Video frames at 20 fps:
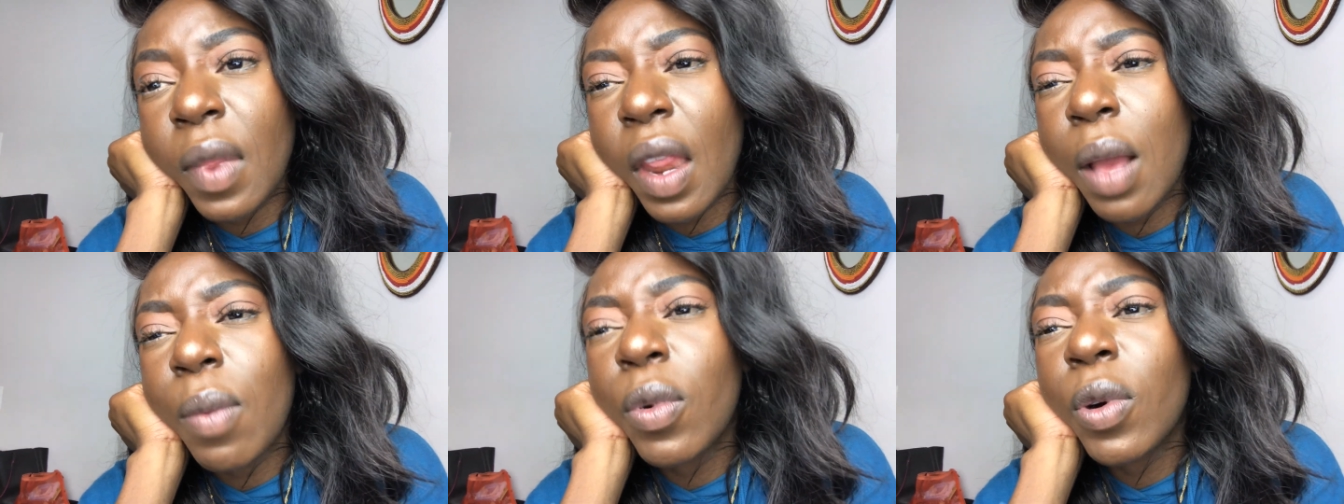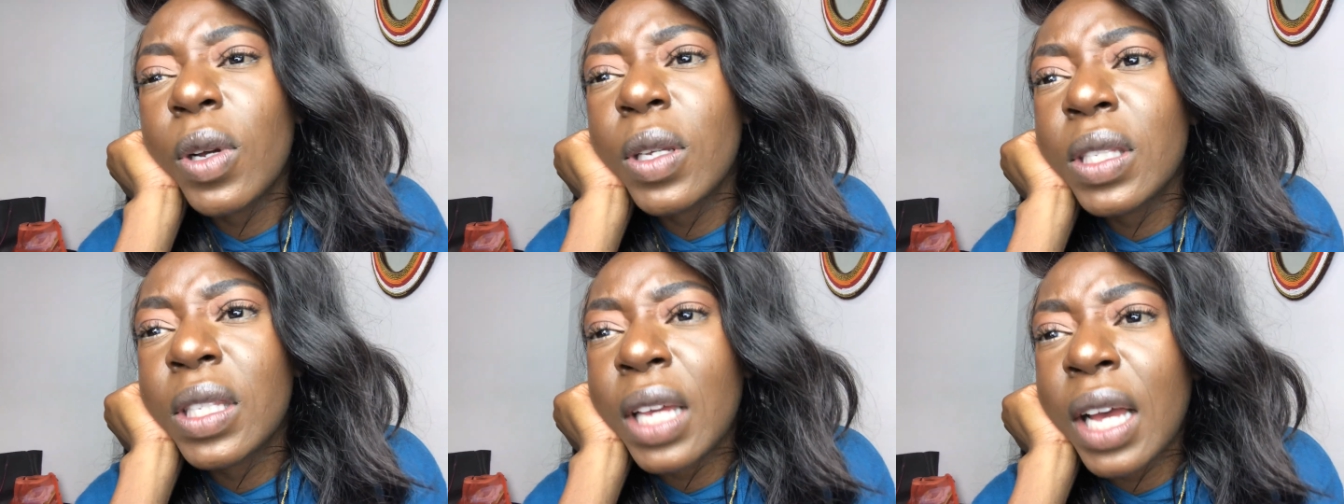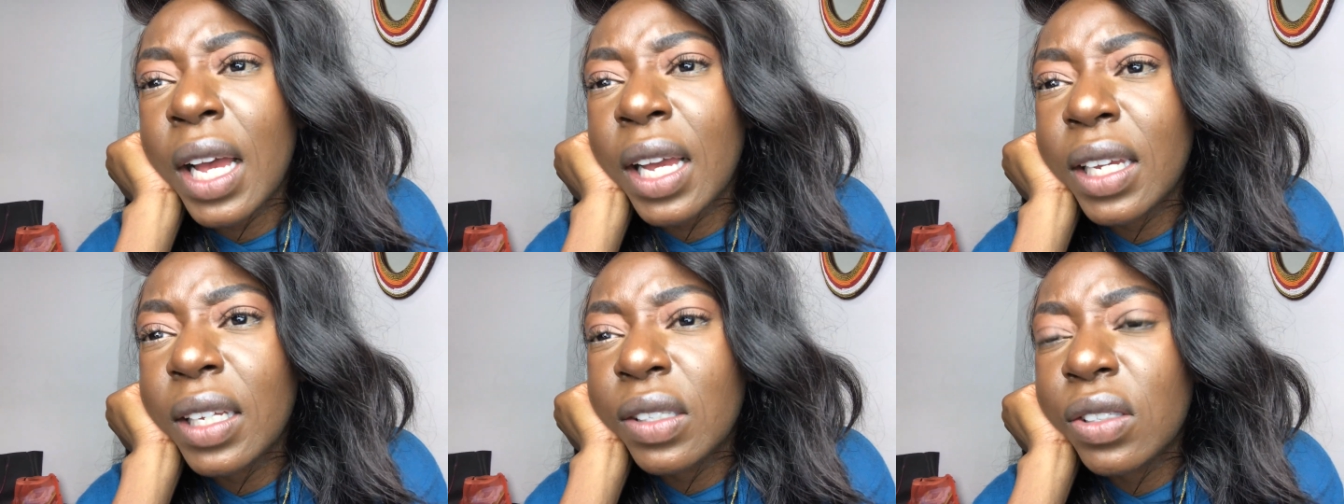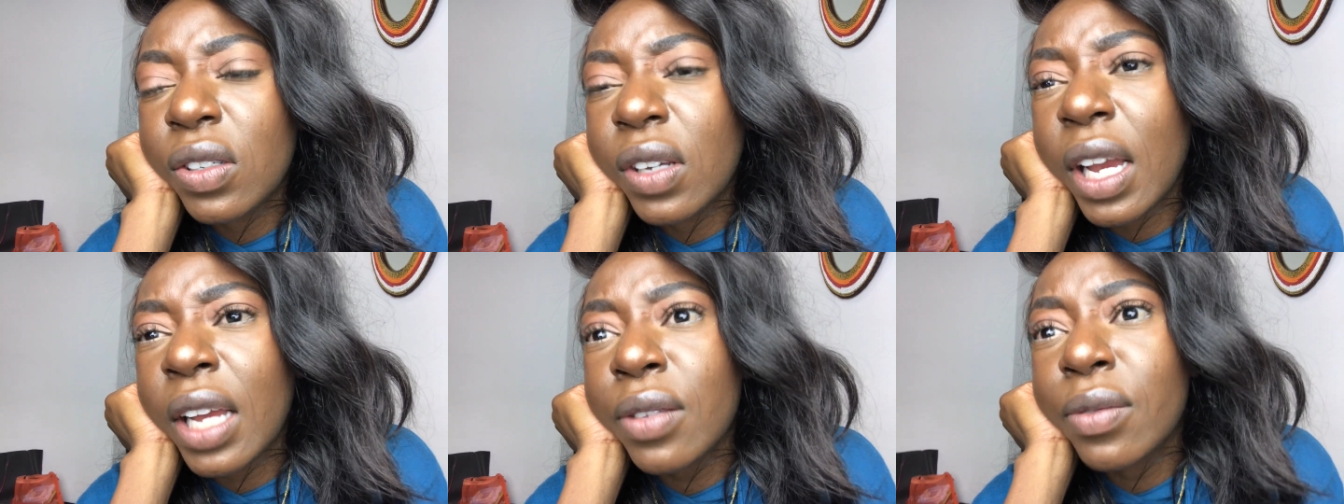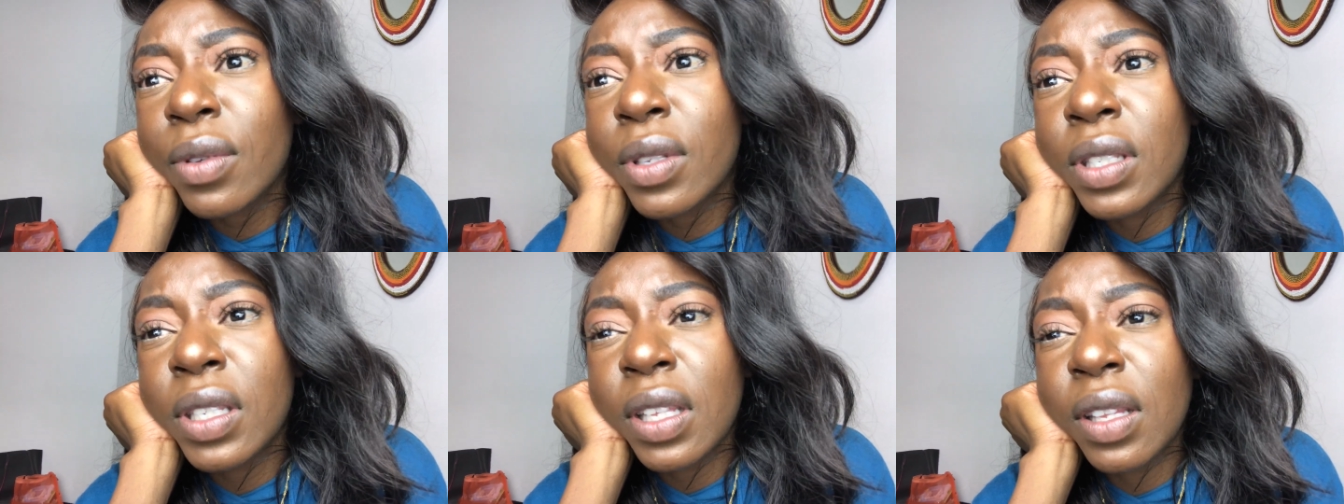I'm always tired. You
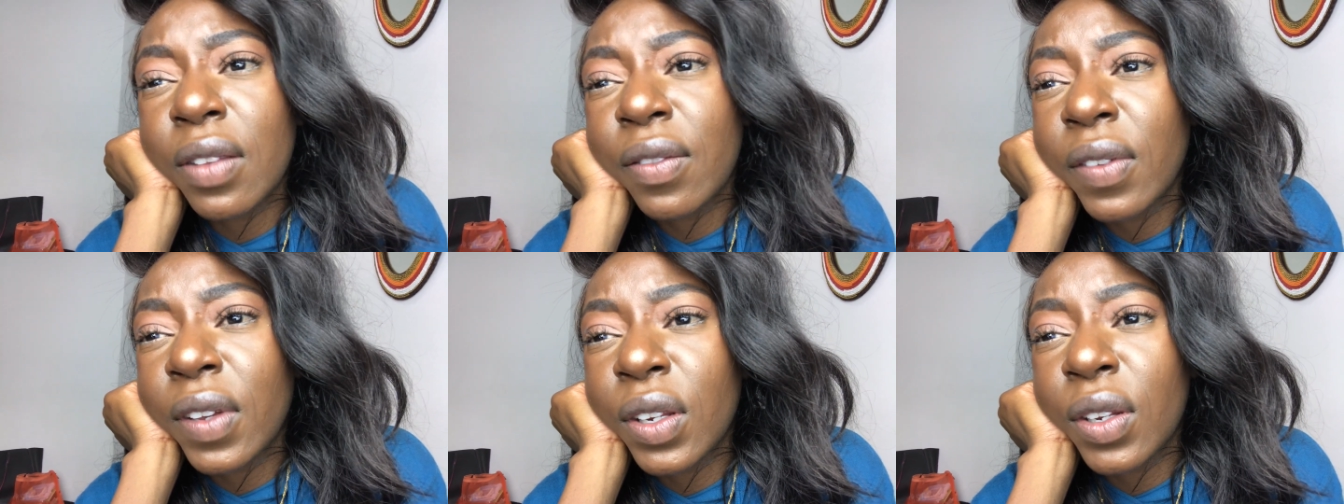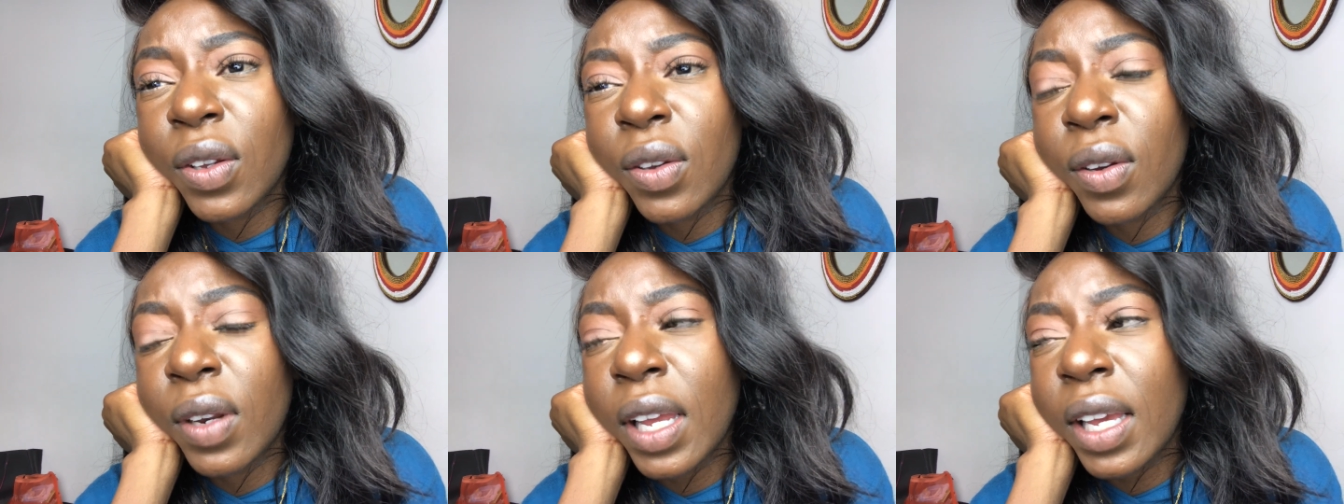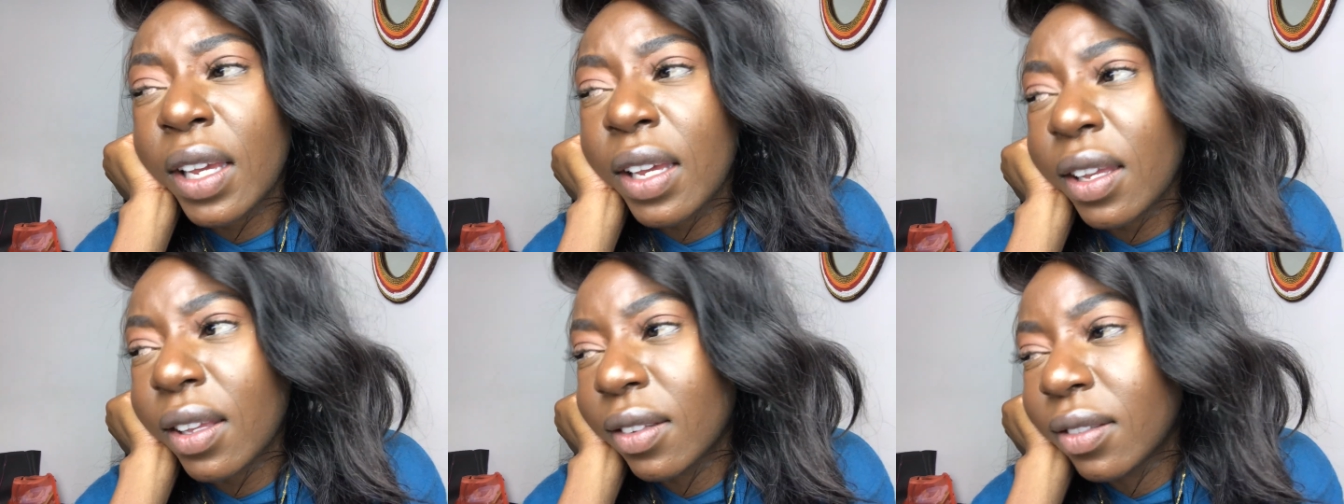guys will see the video. Like,